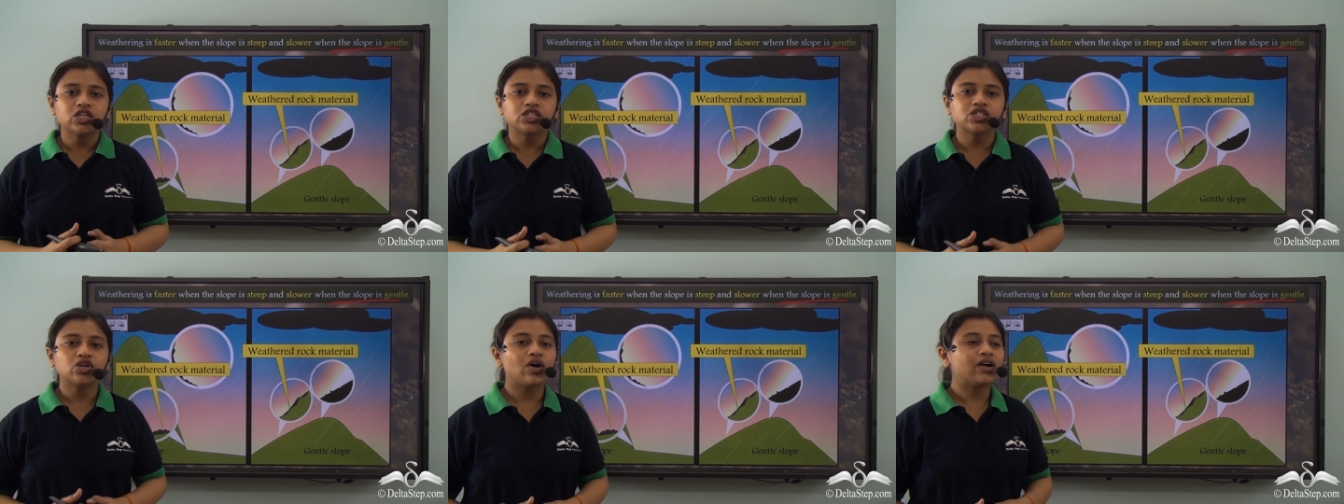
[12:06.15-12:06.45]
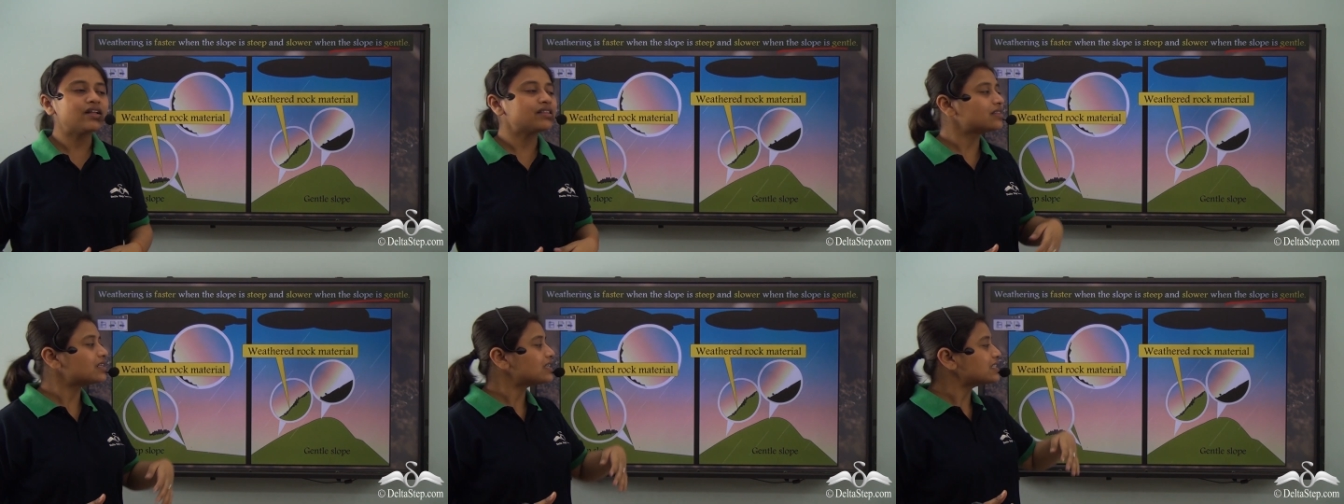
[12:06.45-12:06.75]
So
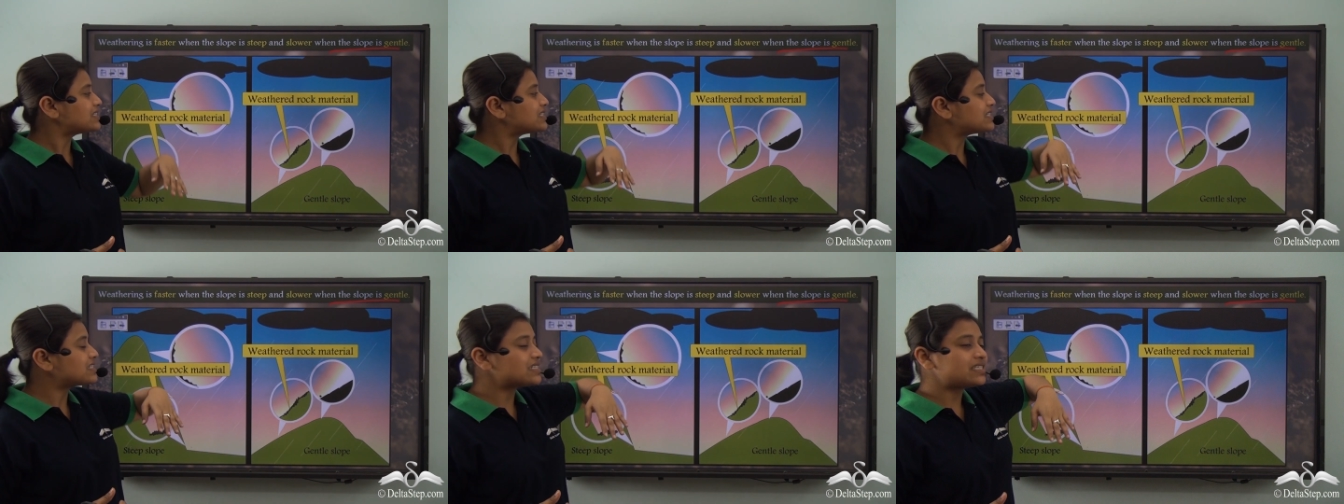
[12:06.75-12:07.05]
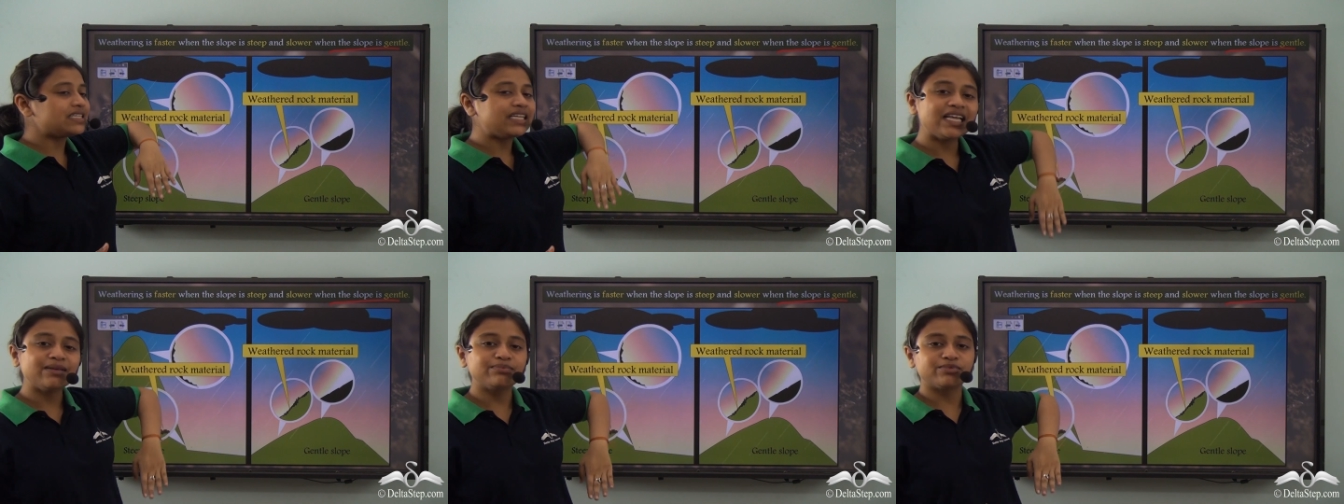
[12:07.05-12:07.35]
on this
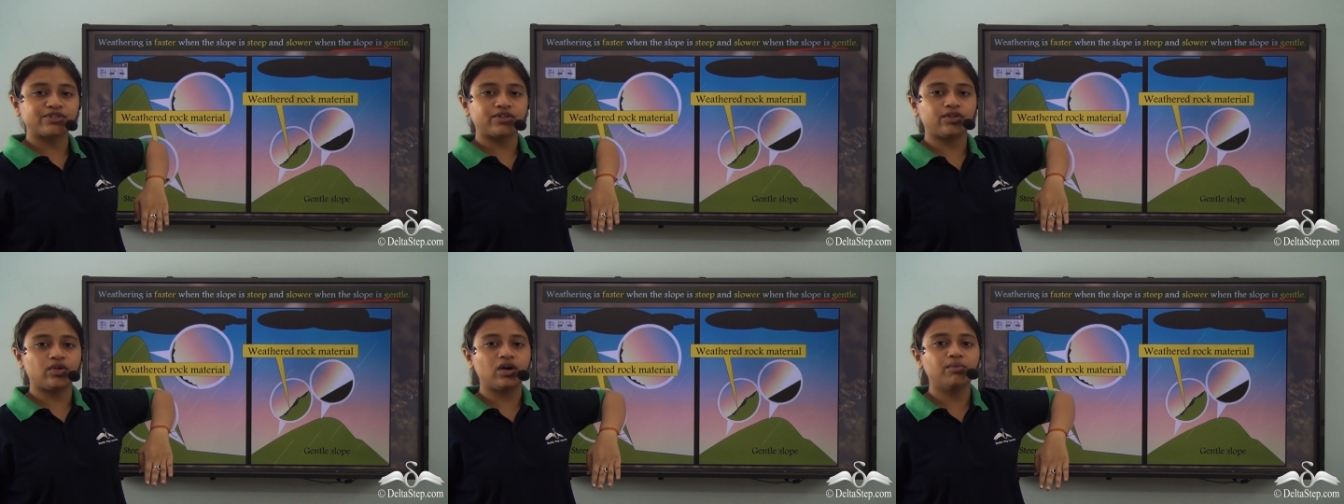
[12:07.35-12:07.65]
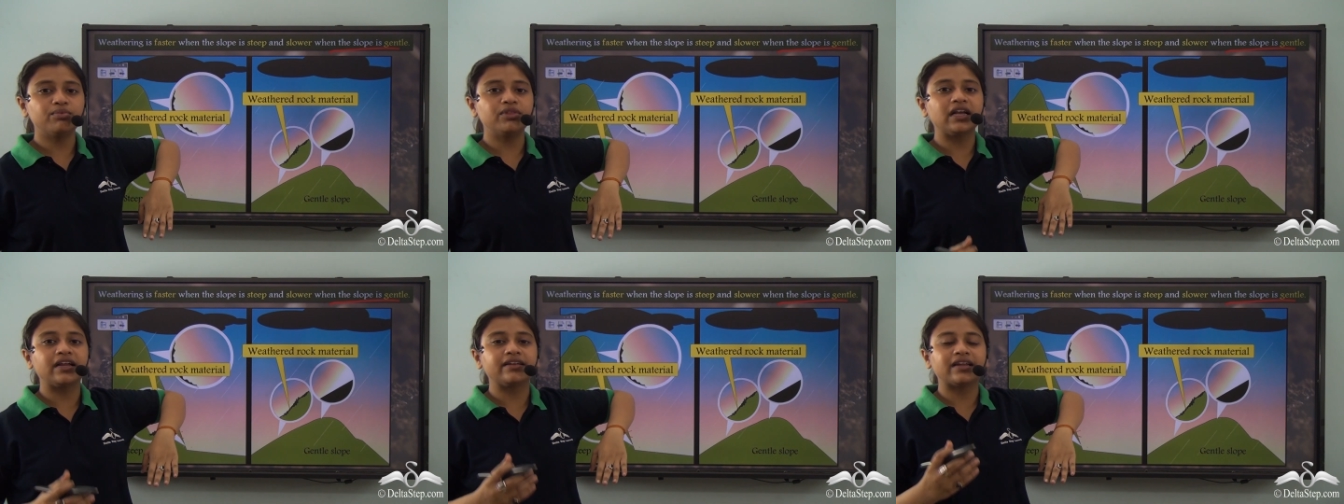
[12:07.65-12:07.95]
steep
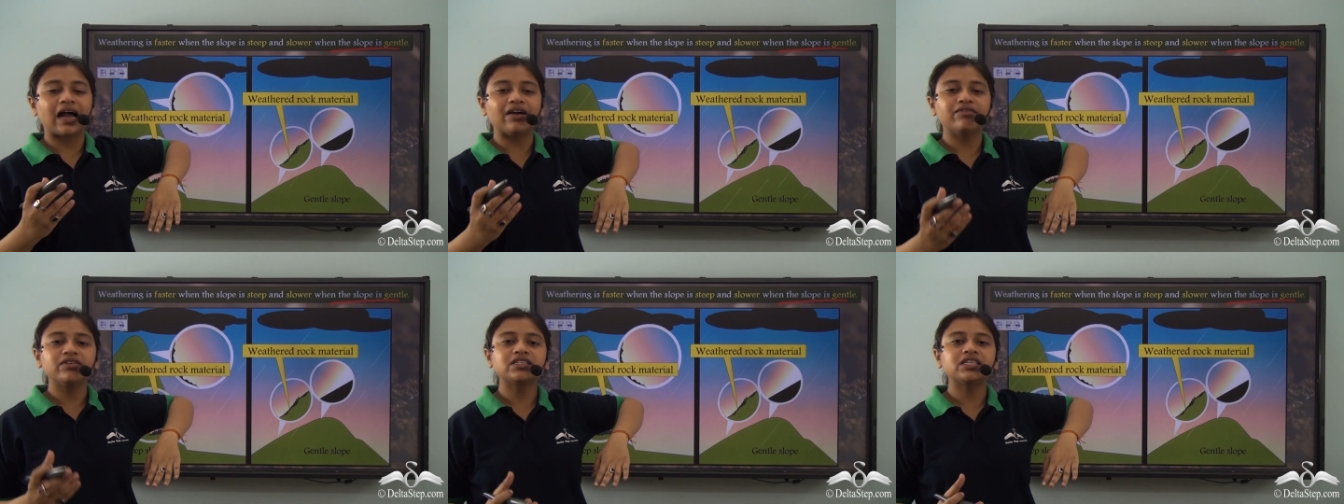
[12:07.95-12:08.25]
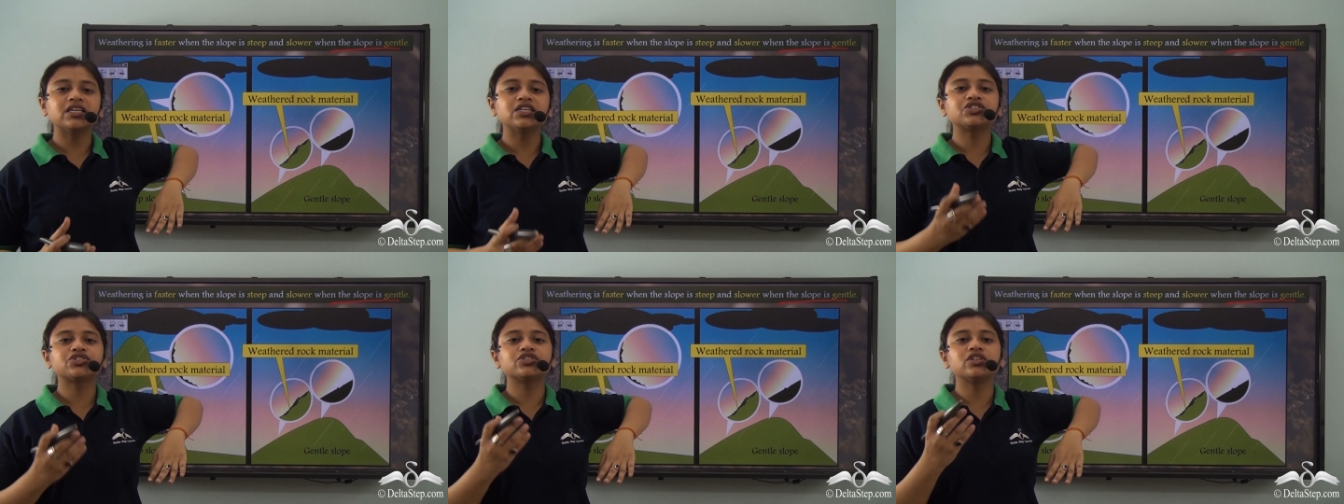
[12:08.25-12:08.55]
slope, the
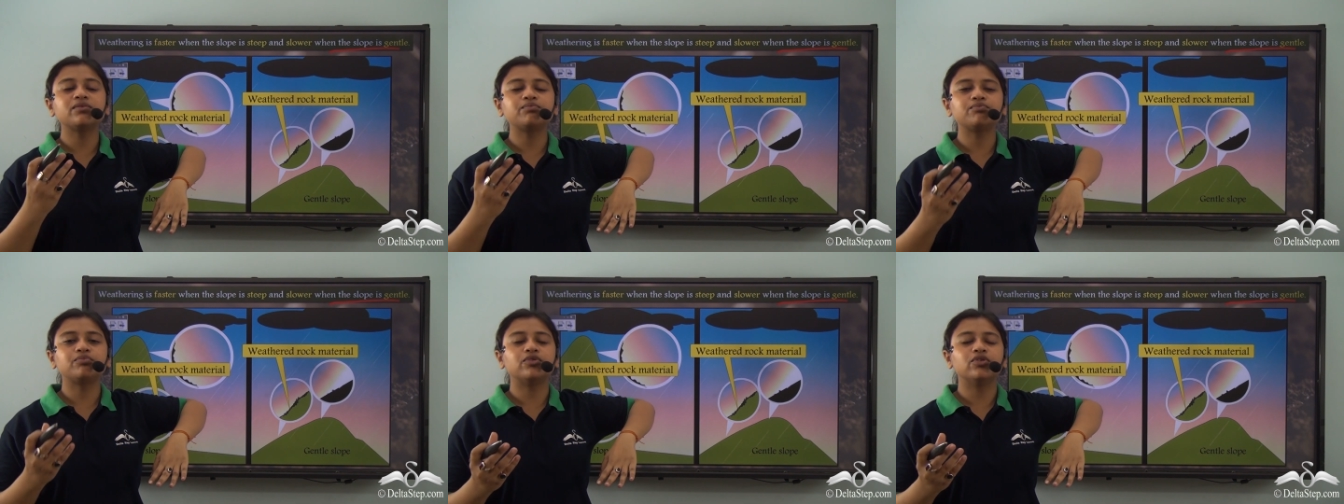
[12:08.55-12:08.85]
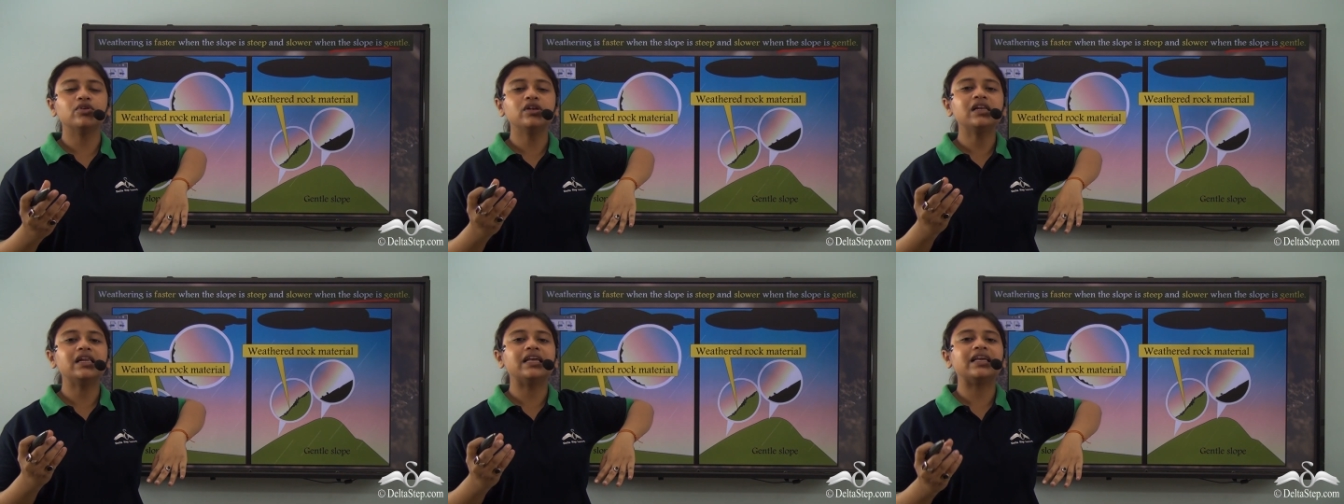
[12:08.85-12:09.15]
gravitational
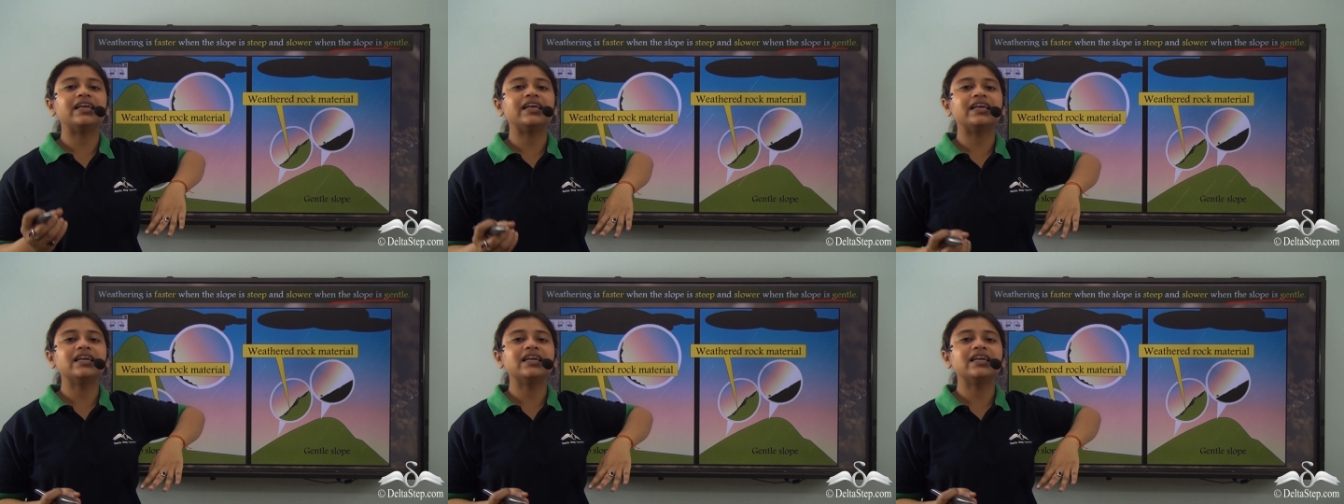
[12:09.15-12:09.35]
pull